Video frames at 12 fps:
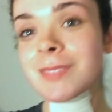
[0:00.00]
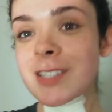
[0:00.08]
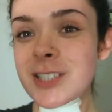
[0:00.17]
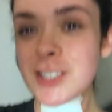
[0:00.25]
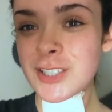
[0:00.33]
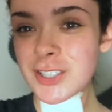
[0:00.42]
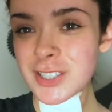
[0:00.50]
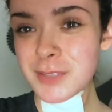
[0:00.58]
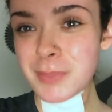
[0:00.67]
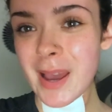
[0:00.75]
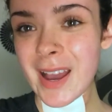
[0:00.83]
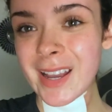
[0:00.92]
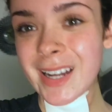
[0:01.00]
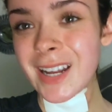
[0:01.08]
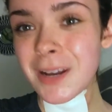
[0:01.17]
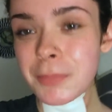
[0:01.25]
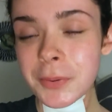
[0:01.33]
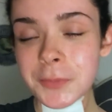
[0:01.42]
She's just packing
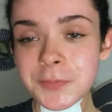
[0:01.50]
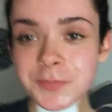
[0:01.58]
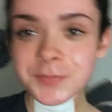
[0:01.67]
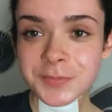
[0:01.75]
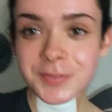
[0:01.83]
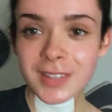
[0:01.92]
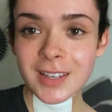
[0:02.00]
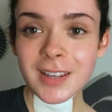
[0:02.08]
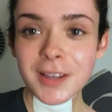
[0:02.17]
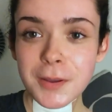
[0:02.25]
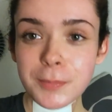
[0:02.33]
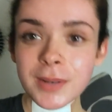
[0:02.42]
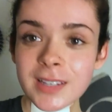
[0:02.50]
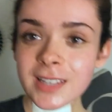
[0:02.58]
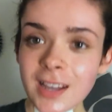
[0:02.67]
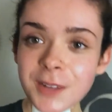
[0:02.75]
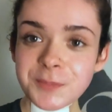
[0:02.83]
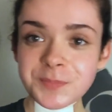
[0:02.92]
up. But
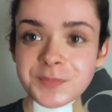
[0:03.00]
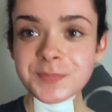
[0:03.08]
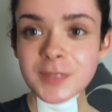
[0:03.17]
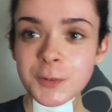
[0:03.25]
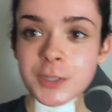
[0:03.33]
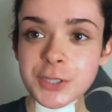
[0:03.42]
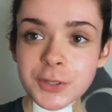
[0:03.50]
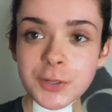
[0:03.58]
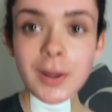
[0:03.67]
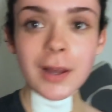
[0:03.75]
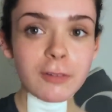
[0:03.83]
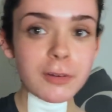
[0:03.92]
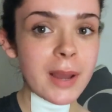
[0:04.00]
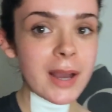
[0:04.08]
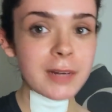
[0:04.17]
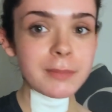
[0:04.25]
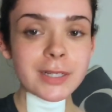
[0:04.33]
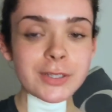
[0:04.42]
yeah, we're doing well. We're
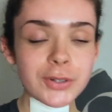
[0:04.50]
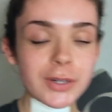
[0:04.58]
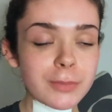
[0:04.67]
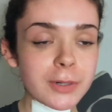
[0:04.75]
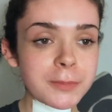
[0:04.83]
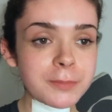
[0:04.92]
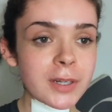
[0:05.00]
back in my dorm room.